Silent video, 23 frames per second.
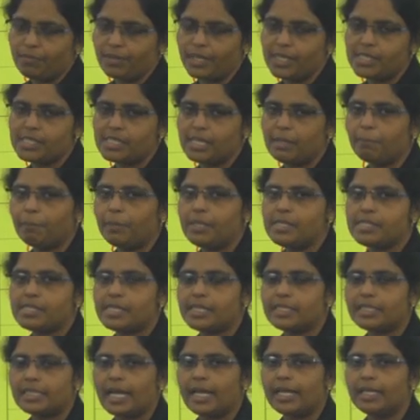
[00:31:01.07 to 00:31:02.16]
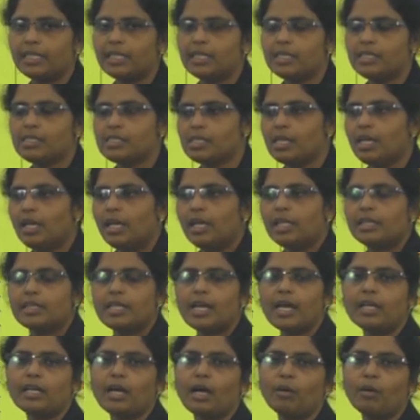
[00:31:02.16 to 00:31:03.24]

For example, say tigers, they are